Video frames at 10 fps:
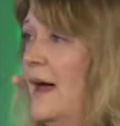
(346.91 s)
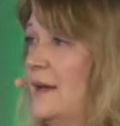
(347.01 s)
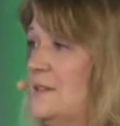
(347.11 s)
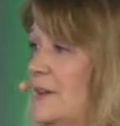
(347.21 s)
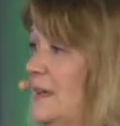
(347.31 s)

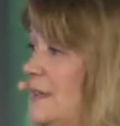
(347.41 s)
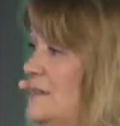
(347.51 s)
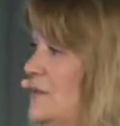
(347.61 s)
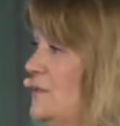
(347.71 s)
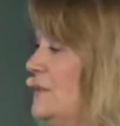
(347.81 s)
I saw
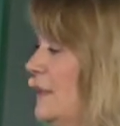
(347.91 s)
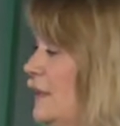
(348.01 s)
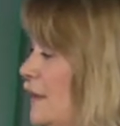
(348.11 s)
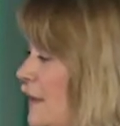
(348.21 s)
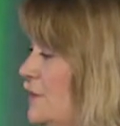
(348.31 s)
kids use
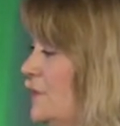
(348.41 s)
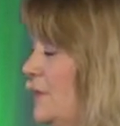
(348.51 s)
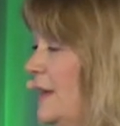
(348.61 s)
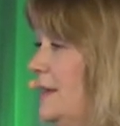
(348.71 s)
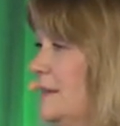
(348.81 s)
it
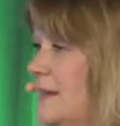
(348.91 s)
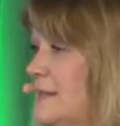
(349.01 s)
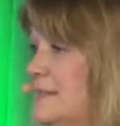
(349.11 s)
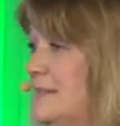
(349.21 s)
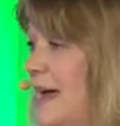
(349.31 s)
during
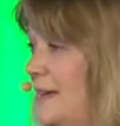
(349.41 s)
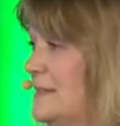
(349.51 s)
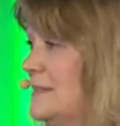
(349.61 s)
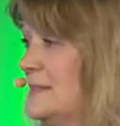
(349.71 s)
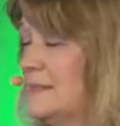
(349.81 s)

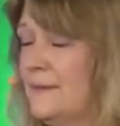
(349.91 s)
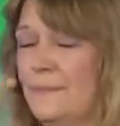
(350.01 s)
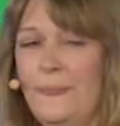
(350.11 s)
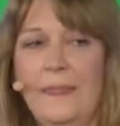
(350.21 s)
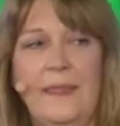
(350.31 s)
tests.
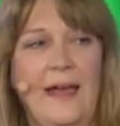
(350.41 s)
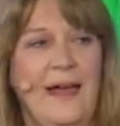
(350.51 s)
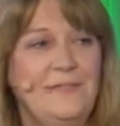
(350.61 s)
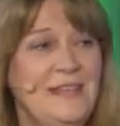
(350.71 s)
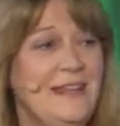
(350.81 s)
I've seen